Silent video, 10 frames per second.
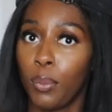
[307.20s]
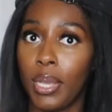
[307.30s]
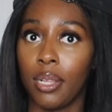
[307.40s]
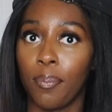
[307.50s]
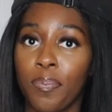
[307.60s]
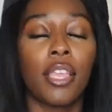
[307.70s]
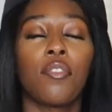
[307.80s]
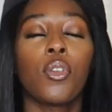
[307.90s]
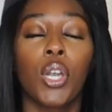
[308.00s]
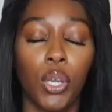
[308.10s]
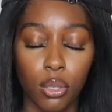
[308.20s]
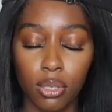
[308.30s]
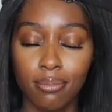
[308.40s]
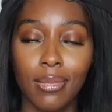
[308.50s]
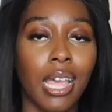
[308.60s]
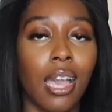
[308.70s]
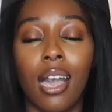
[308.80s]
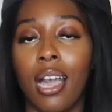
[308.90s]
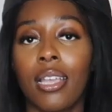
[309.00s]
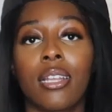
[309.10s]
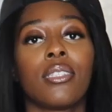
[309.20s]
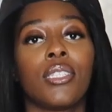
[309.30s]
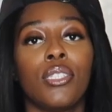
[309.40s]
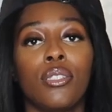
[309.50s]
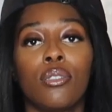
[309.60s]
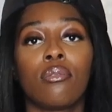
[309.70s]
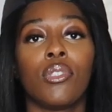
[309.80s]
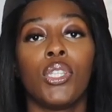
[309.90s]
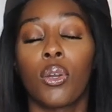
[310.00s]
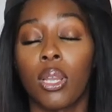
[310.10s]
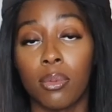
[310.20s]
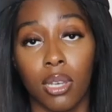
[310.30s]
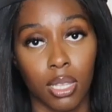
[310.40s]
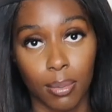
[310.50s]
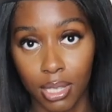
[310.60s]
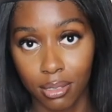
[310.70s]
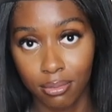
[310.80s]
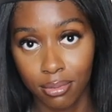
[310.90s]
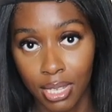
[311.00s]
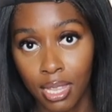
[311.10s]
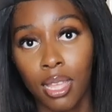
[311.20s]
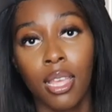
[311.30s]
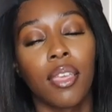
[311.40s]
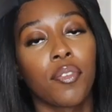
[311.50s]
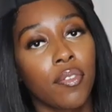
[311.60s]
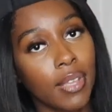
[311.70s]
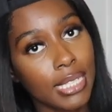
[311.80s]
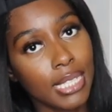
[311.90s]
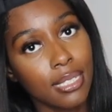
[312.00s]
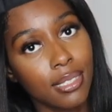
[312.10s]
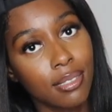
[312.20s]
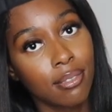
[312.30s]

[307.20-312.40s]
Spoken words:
Well, if you code, I guarantee you, you know what I'm talking about. If you're offended,